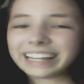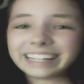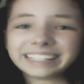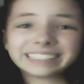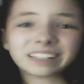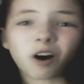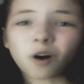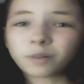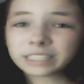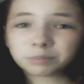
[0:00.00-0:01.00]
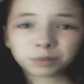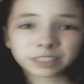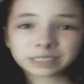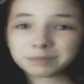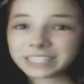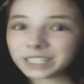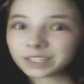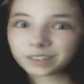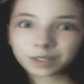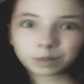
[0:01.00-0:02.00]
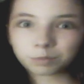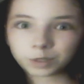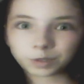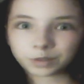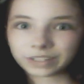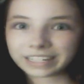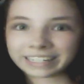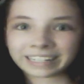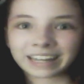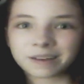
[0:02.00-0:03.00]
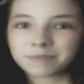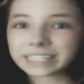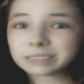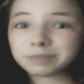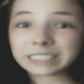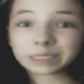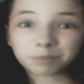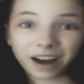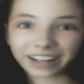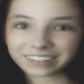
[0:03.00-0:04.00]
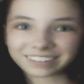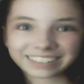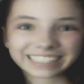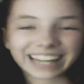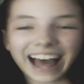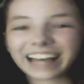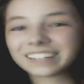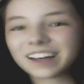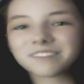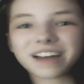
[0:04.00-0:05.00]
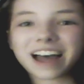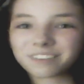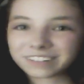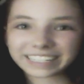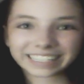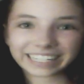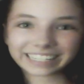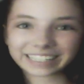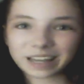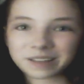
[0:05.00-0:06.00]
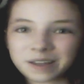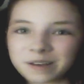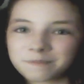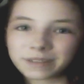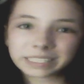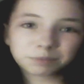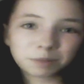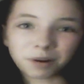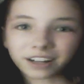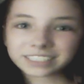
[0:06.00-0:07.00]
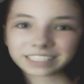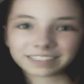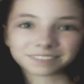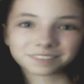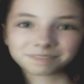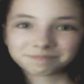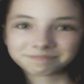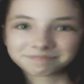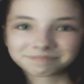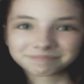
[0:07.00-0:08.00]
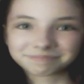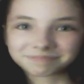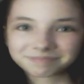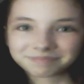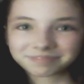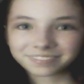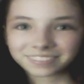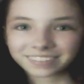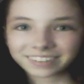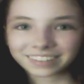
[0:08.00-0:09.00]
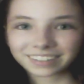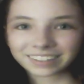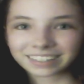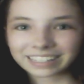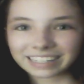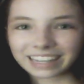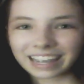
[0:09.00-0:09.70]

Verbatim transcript: It always puts me in a good mood and makes me smile, and I love everything that makes me positive. What's your favorite clothing line?